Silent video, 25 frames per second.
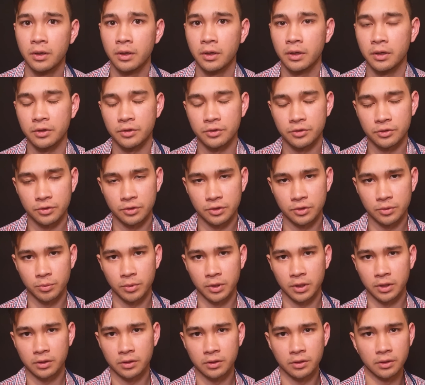a
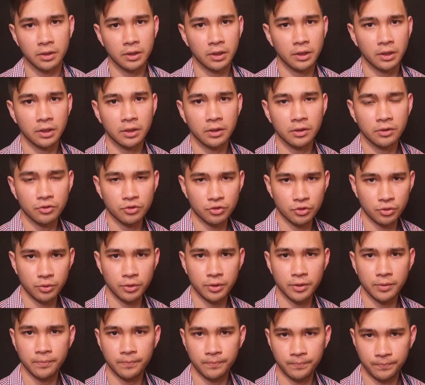suspected head
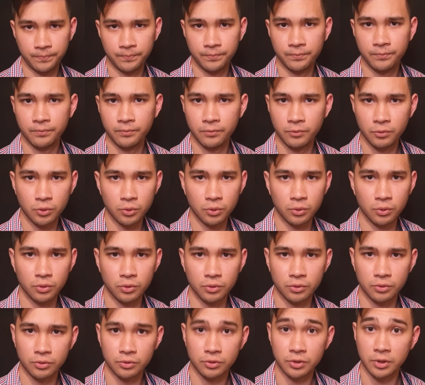injury
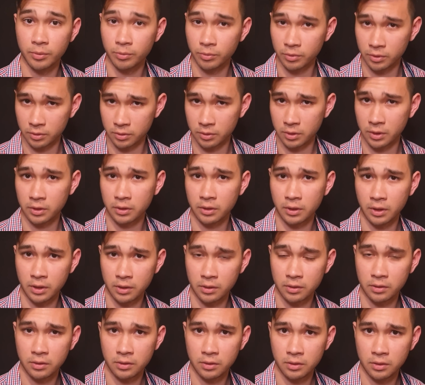or something like
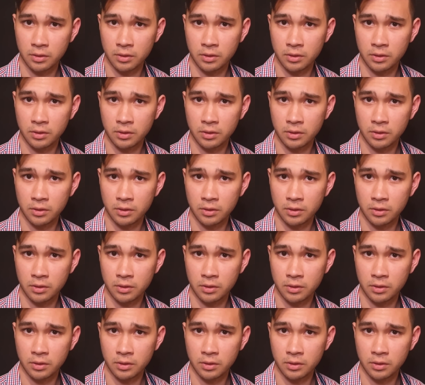that.